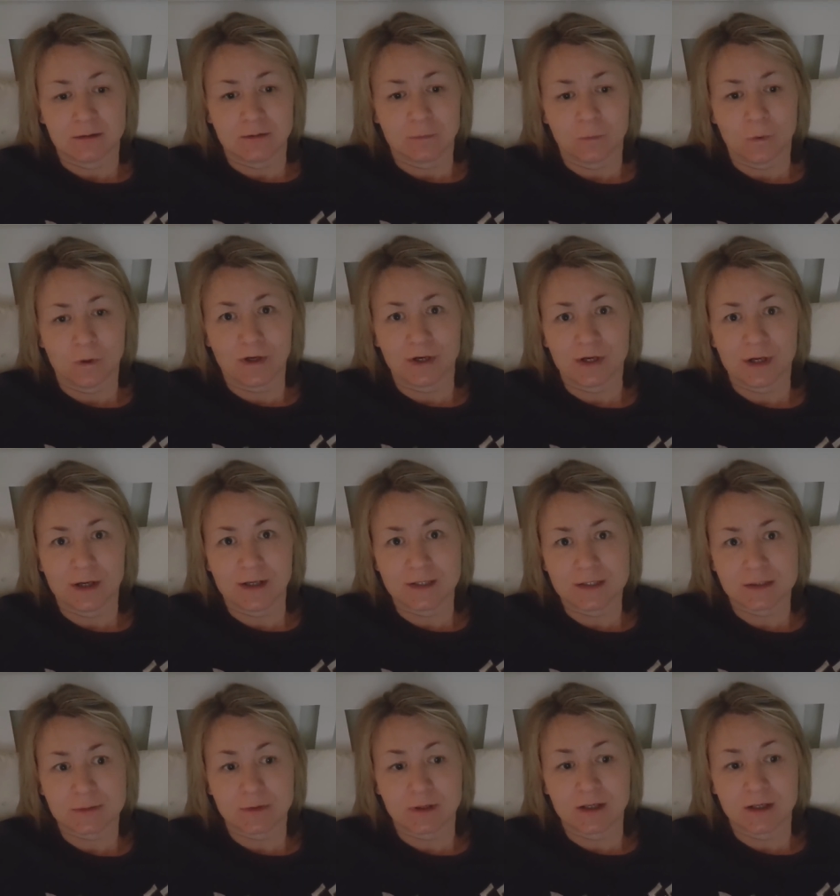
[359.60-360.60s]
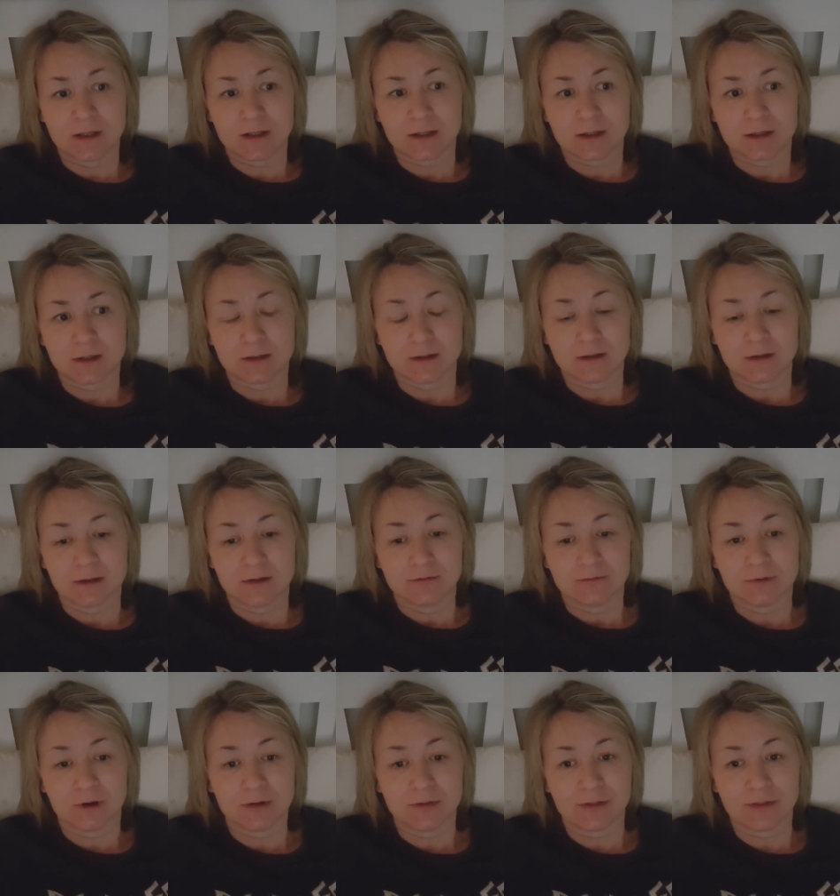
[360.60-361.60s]
one night's work
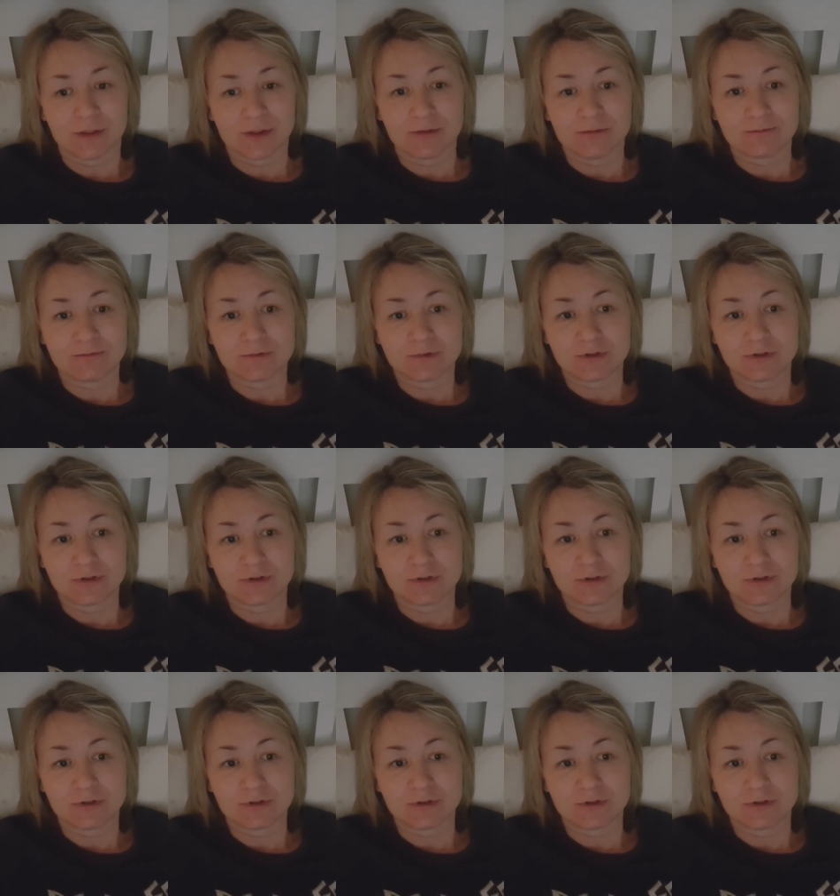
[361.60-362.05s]
rather than